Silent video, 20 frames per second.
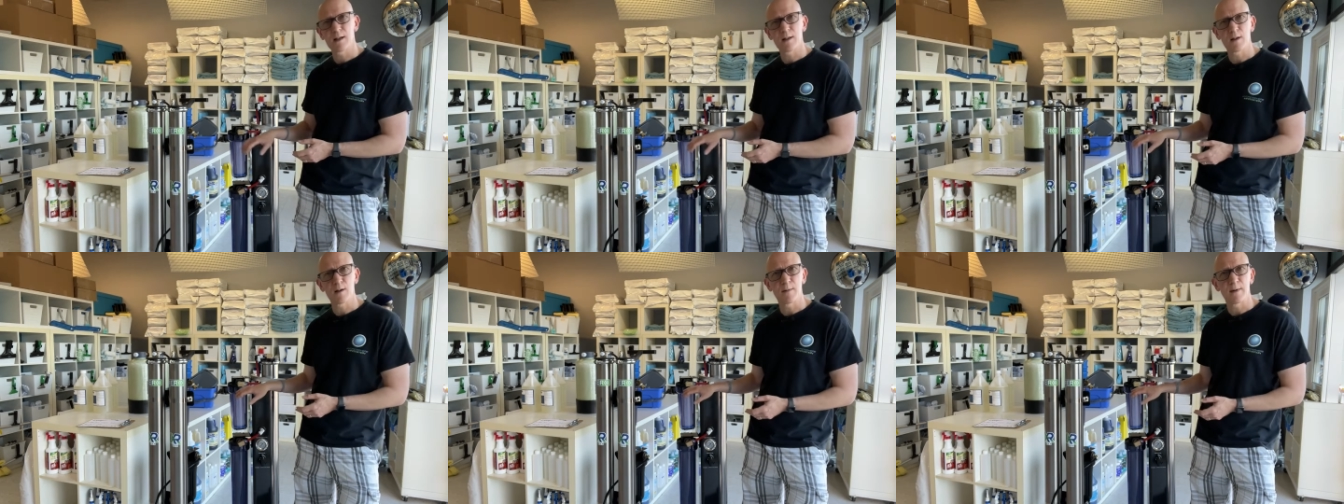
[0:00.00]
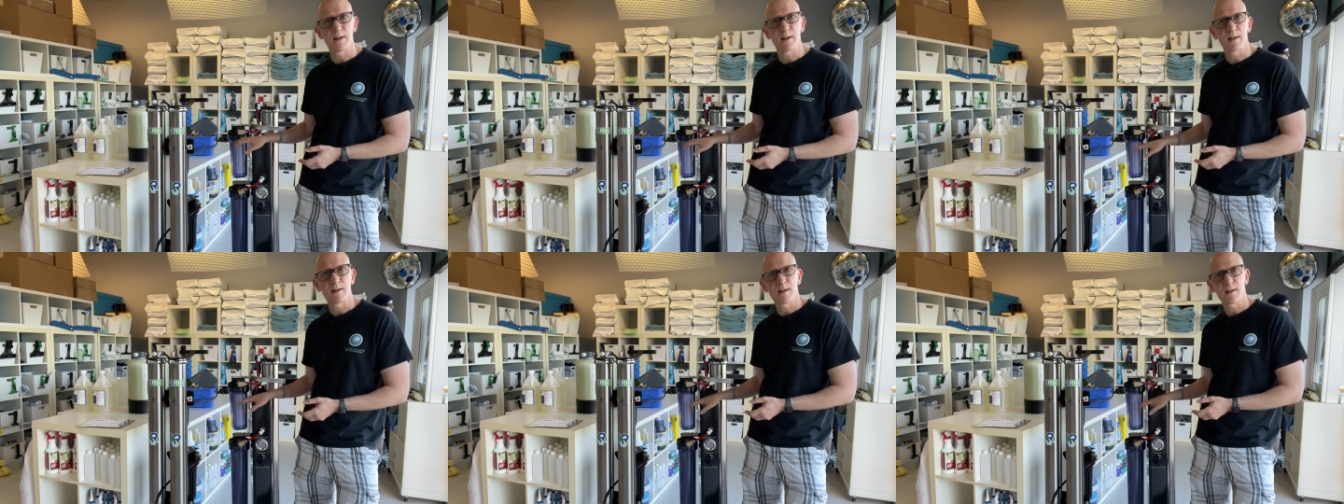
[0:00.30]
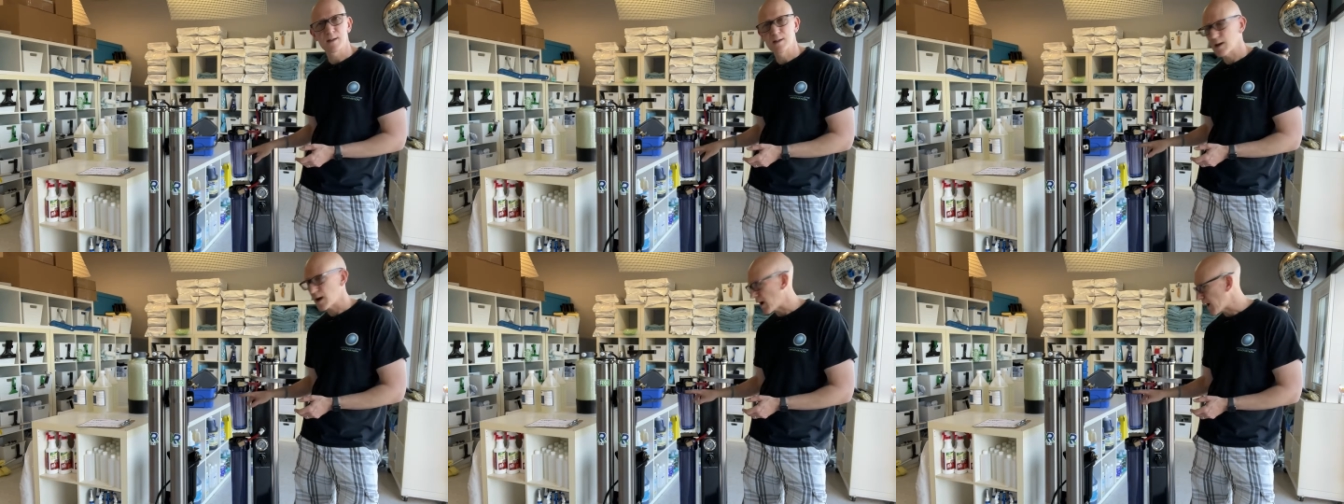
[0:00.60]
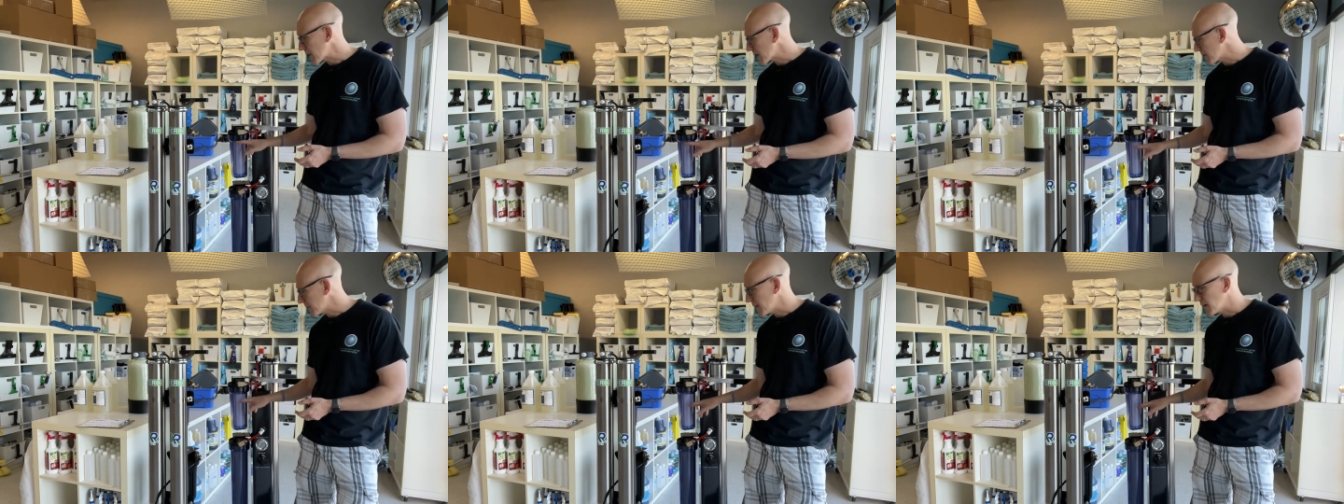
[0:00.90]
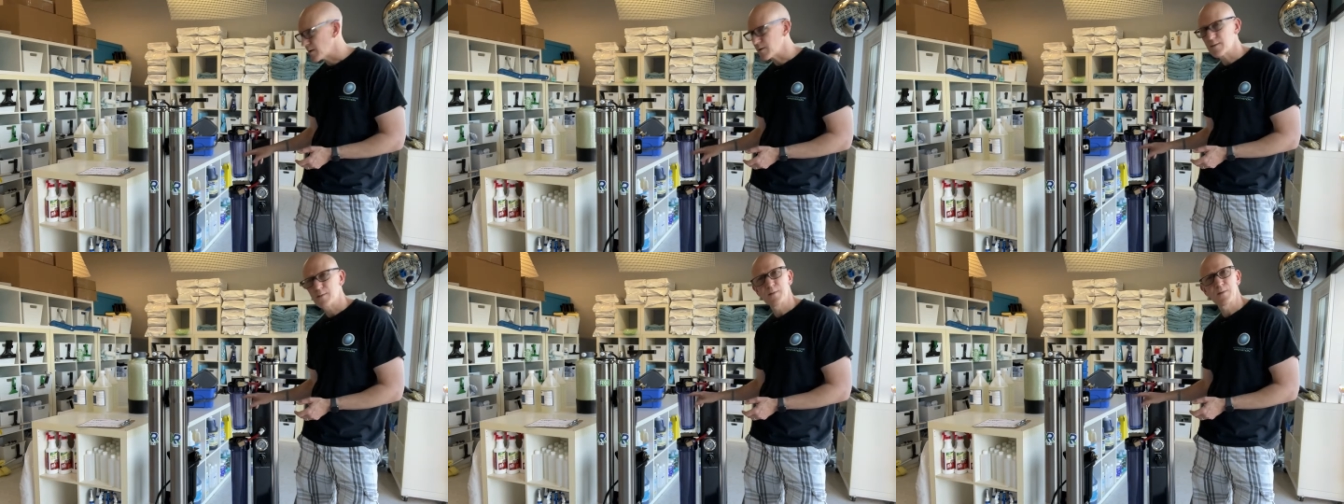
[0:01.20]
a little bit talk
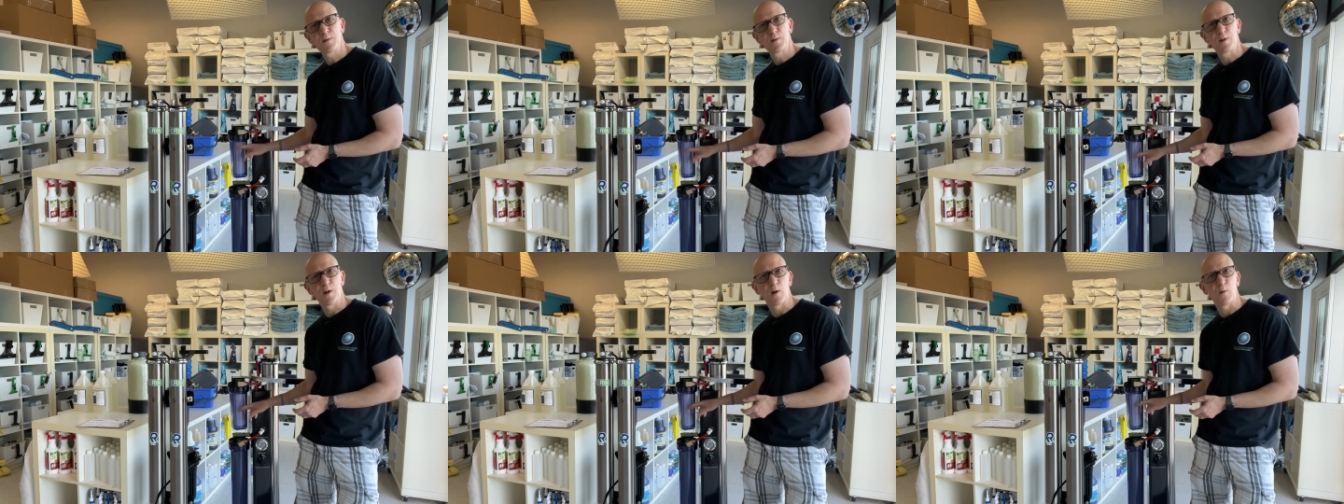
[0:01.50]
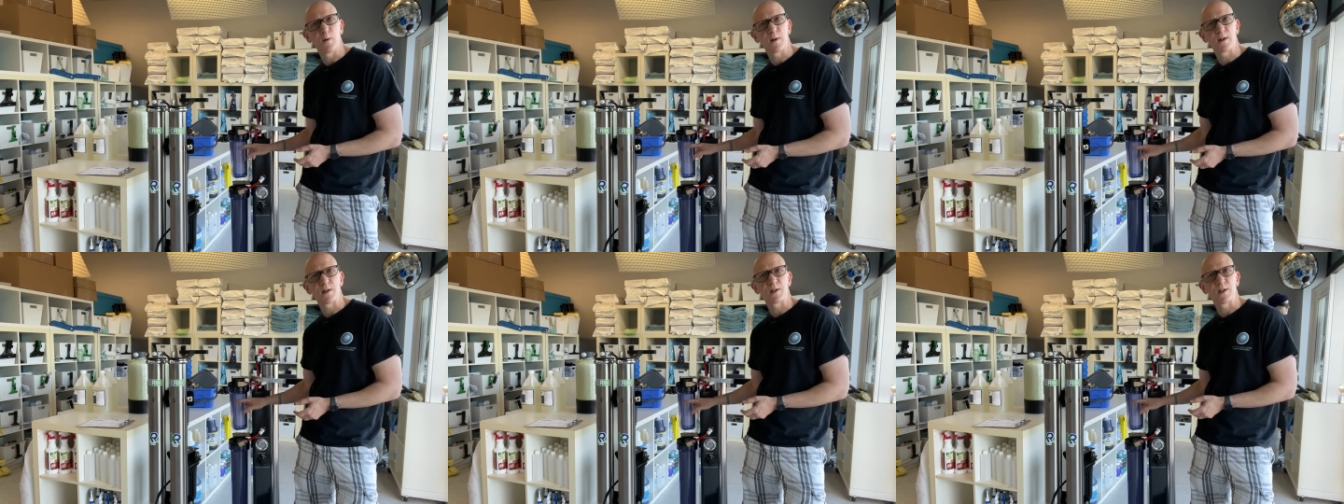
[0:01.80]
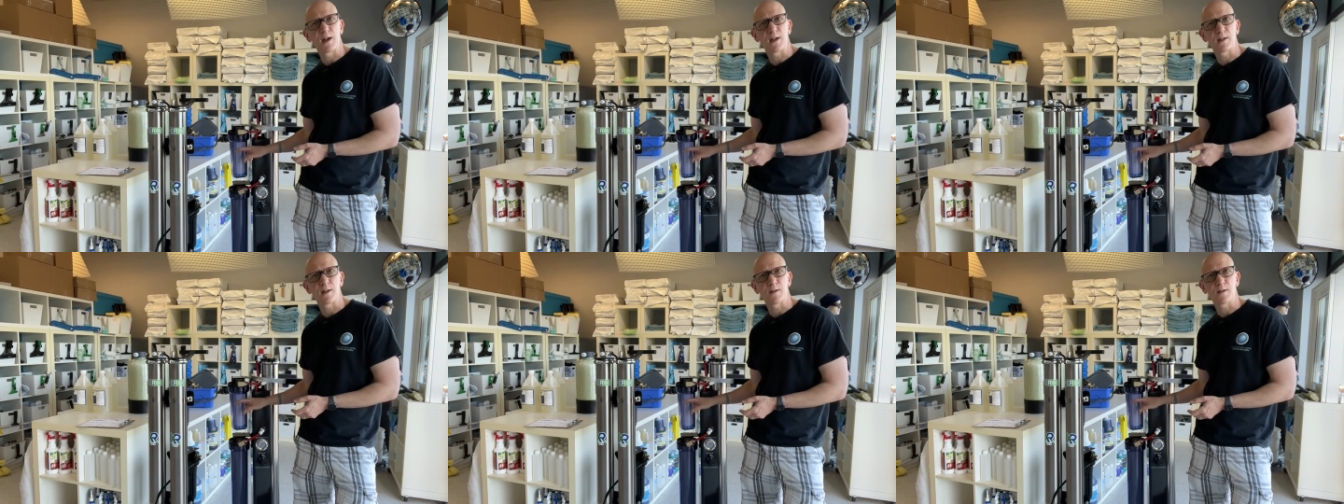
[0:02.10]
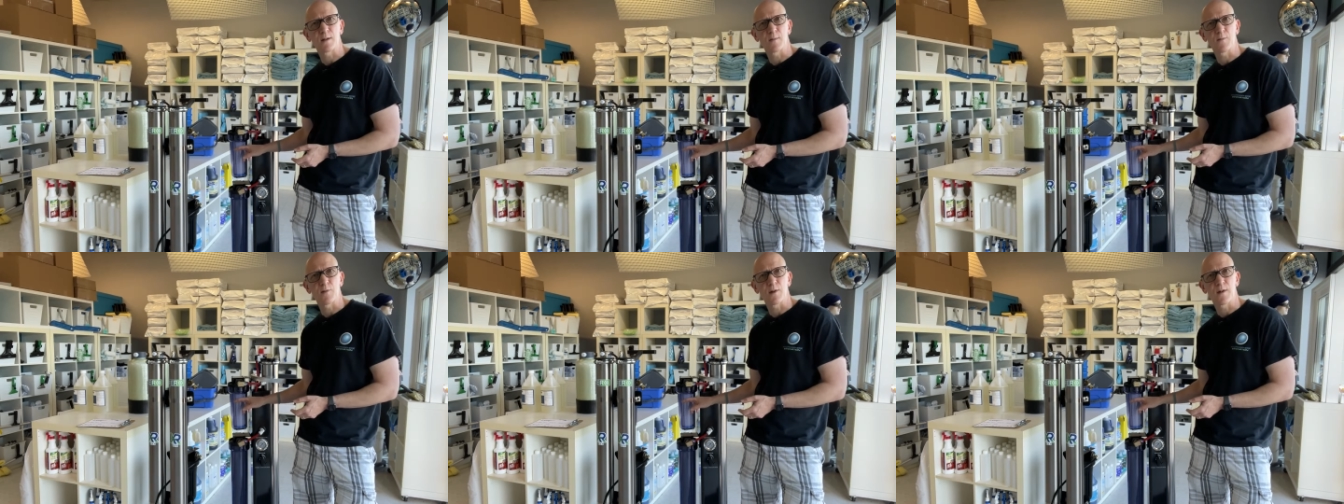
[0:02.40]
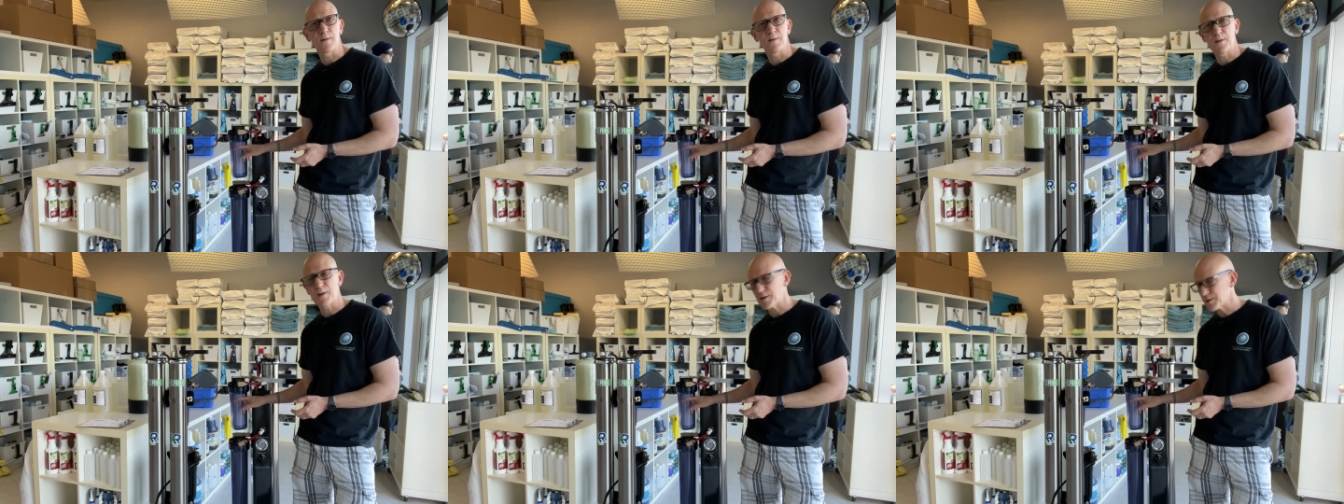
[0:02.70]
about you know when to change out the
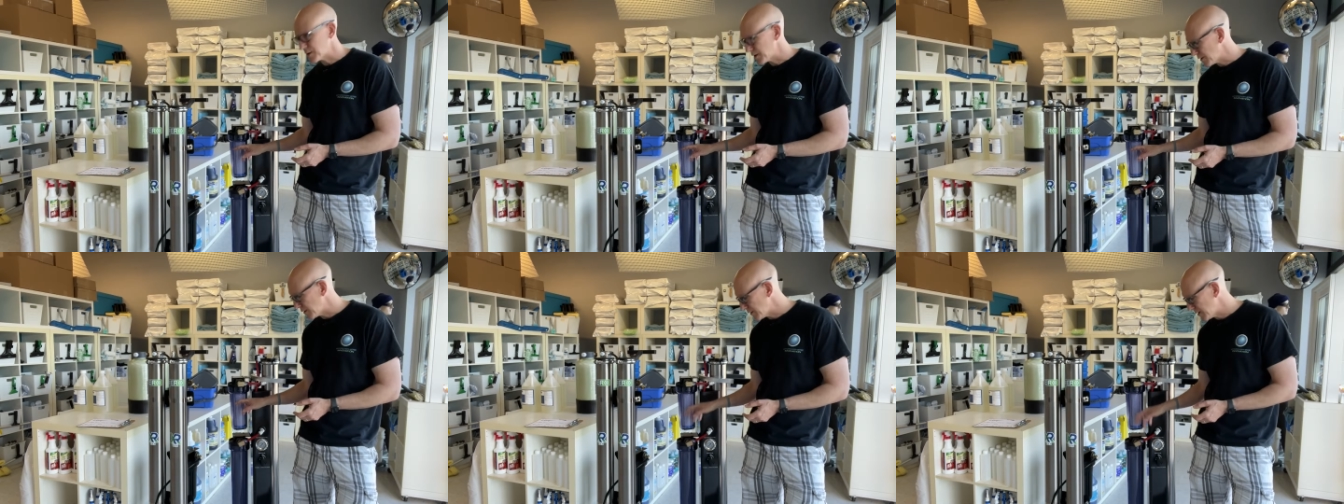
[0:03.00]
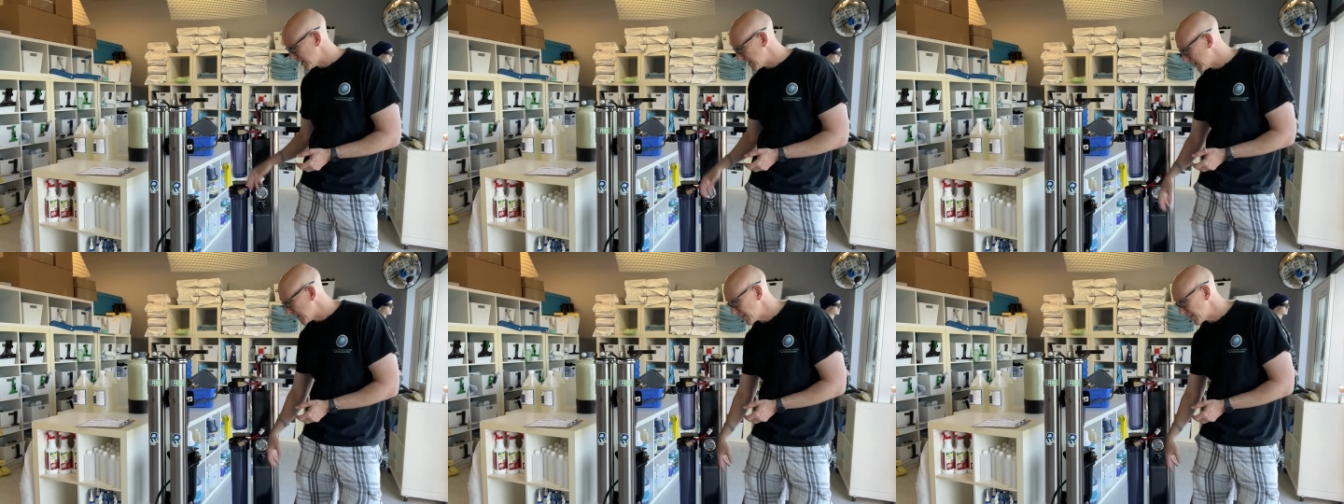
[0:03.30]
pre-filter